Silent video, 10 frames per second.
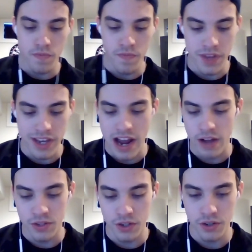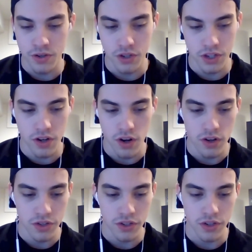the announcer usually
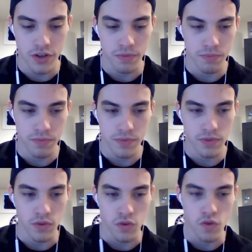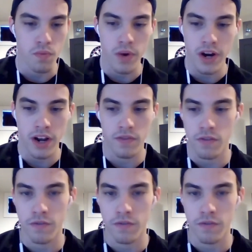calls, group whatever,